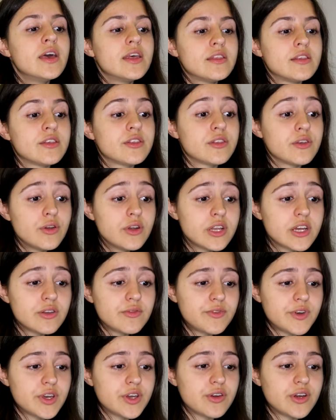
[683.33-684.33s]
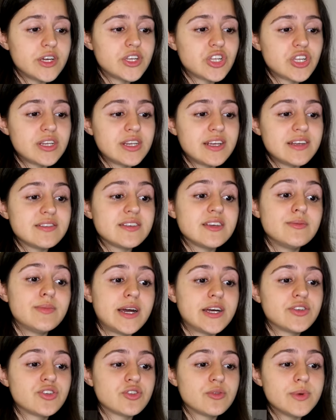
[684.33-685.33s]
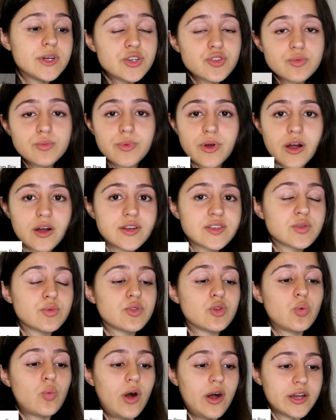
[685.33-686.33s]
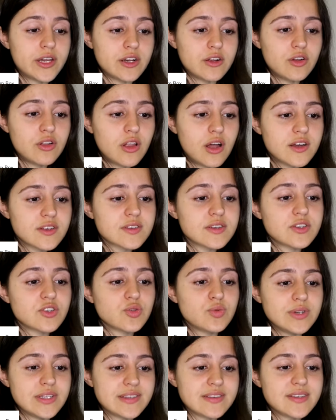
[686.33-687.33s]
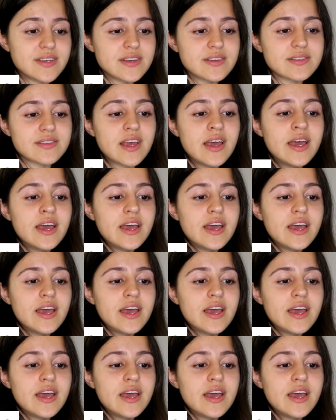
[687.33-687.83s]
The third configuration is a master bedroom box with a walk-in closet, twin sinks,